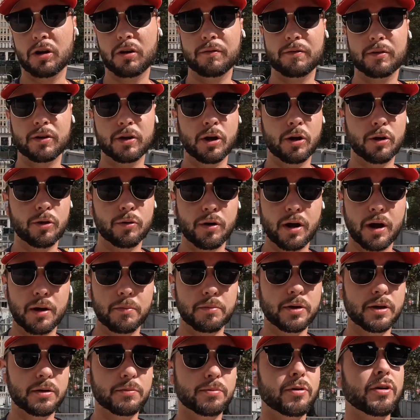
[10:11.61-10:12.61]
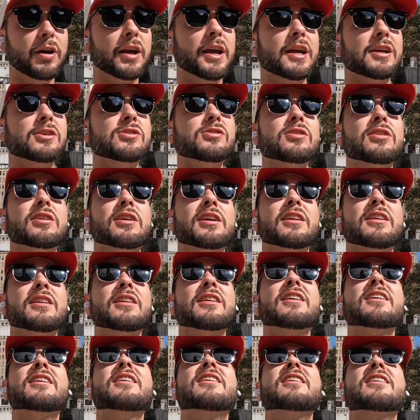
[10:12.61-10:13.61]
if you know the right people, I guess you
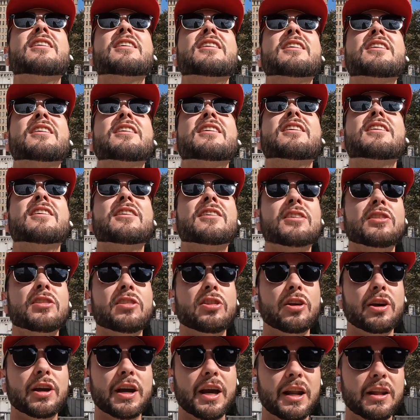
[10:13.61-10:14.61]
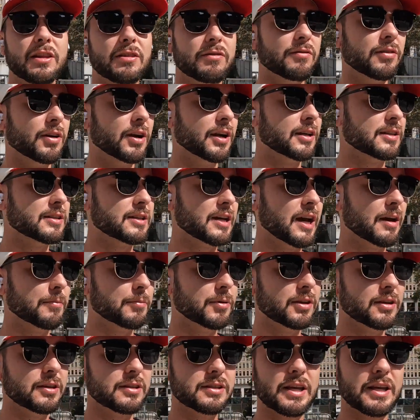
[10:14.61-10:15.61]
can look out of the very top of his